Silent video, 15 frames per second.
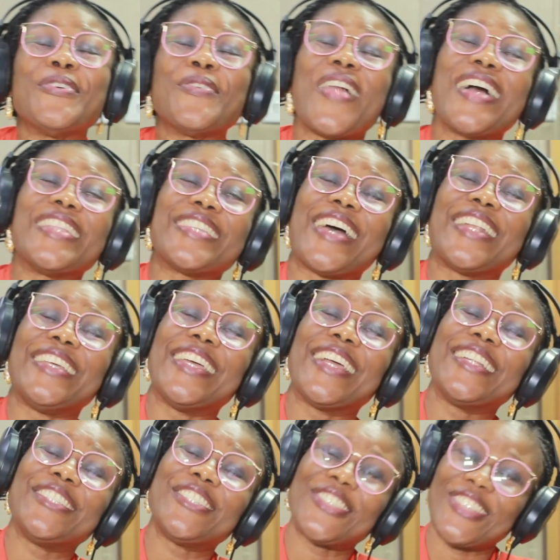I know that's an
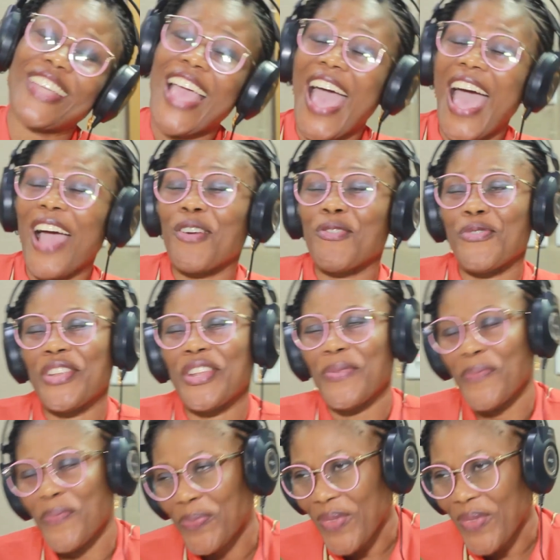English acronym.